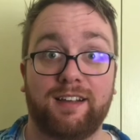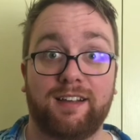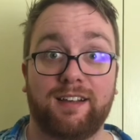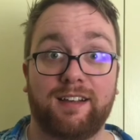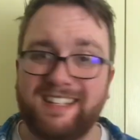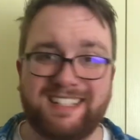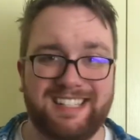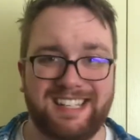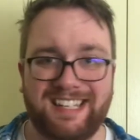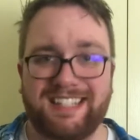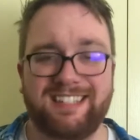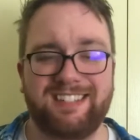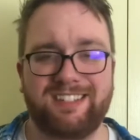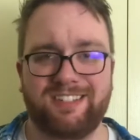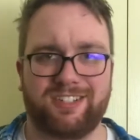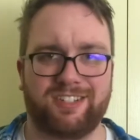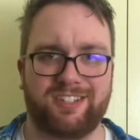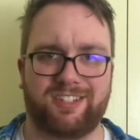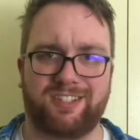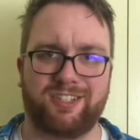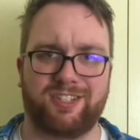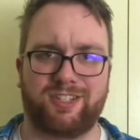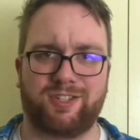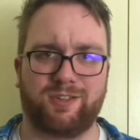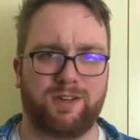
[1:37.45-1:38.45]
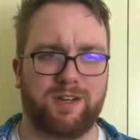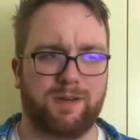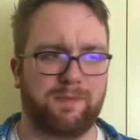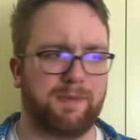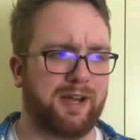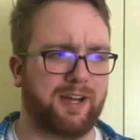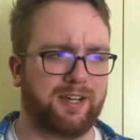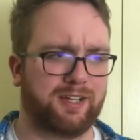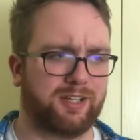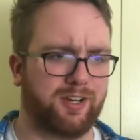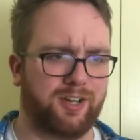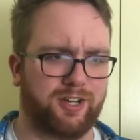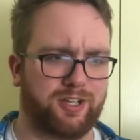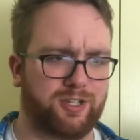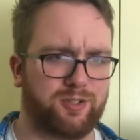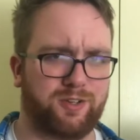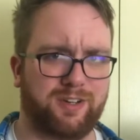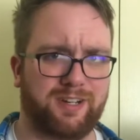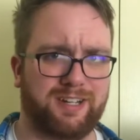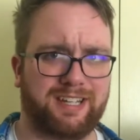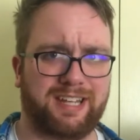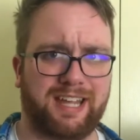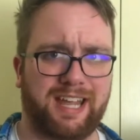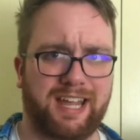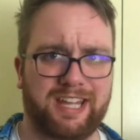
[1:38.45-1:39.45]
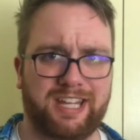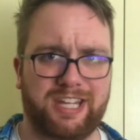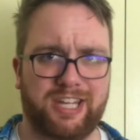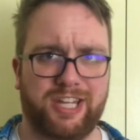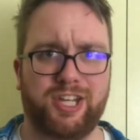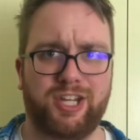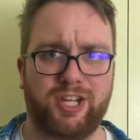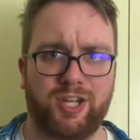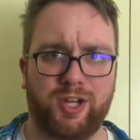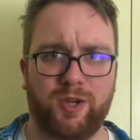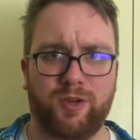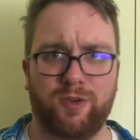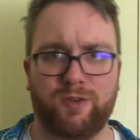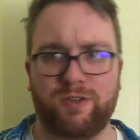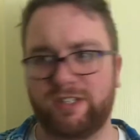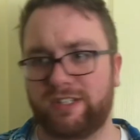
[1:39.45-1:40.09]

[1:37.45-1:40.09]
This isn't just a story about a guy trying to get huge,